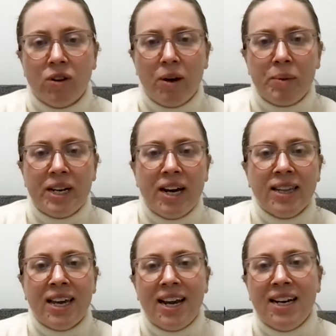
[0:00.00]
I mean, are
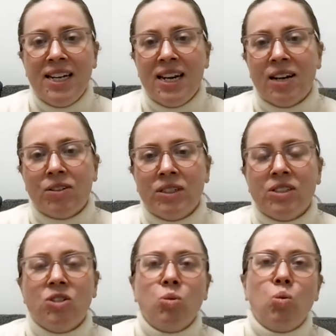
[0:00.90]
there any
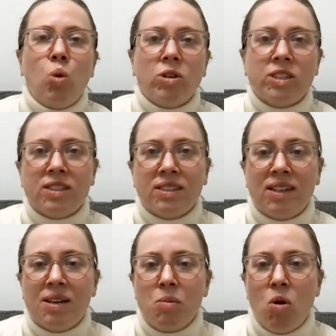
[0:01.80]
areas you want to
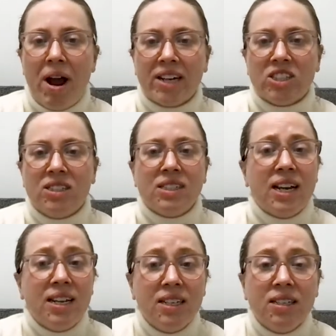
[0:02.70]
see more action
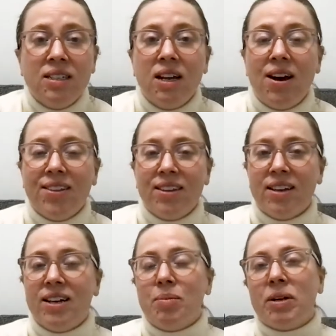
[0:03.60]
taken? Are there
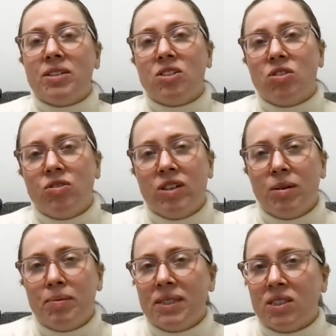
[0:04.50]
any places you feel
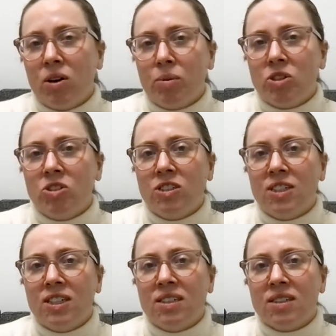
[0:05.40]
are missed
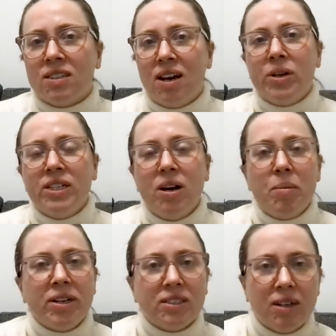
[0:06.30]
opportunities? Brendan, I
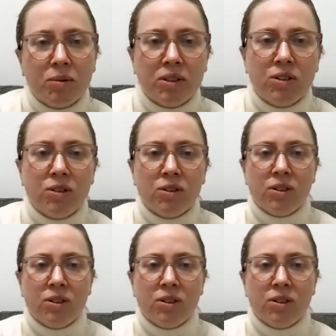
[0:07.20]
might start with you.